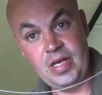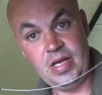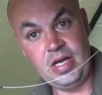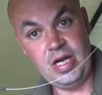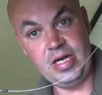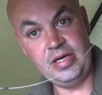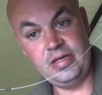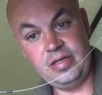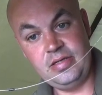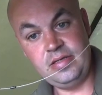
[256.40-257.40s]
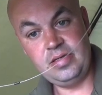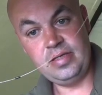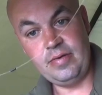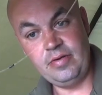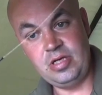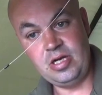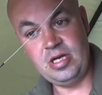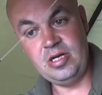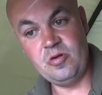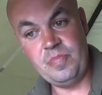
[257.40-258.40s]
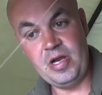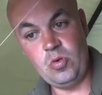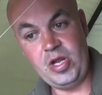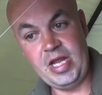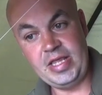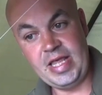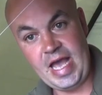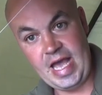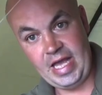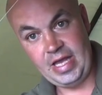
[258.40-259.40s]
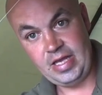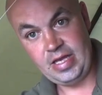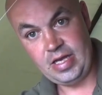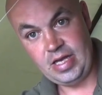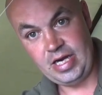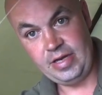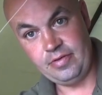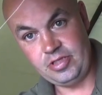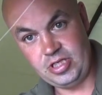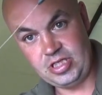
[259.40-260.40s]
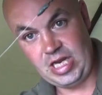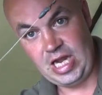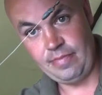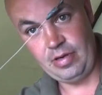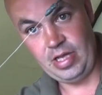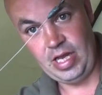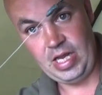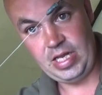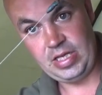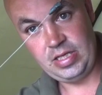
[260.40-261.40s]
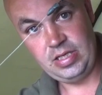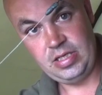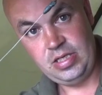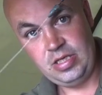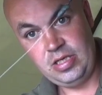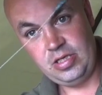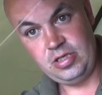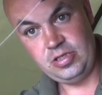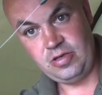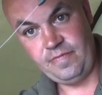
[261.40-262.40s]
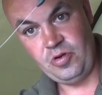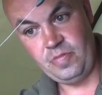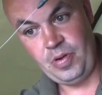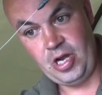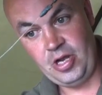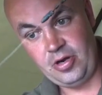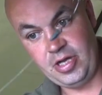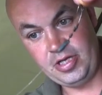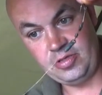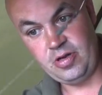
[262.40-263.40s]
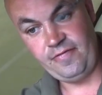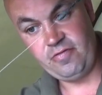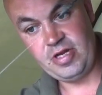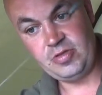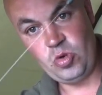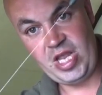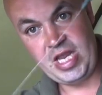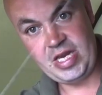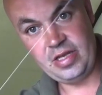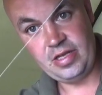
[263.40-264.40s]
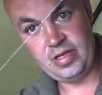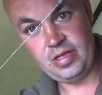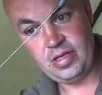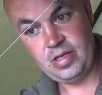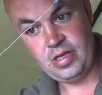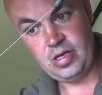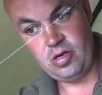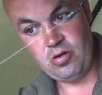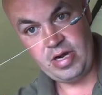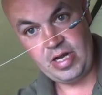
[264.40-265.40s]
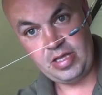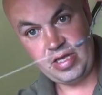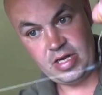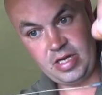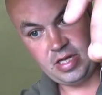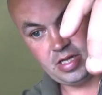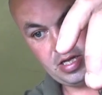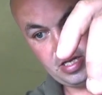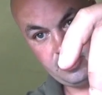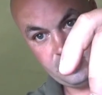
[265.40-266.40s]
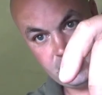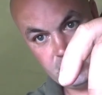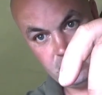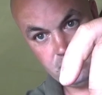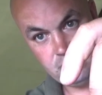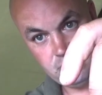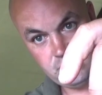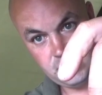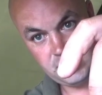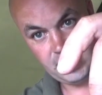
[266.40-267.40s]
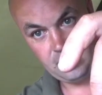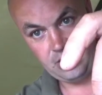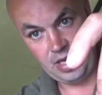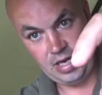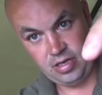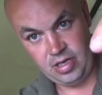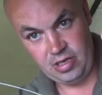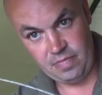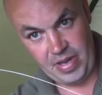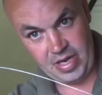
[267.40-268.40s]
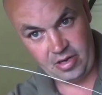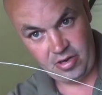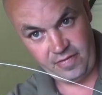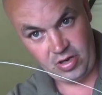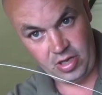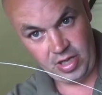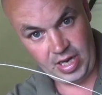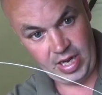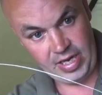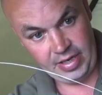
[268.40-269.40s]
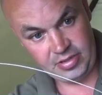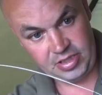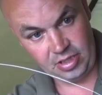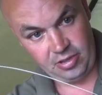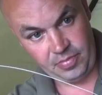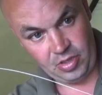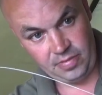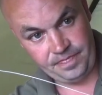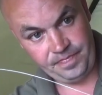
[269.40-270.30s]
and there was like a little bit of weed there and it was just sat up like that. So I've put putty on it, so if there is weed or anything, it will still sit like that. Like, it'll bend over like that and it will sit on the bottom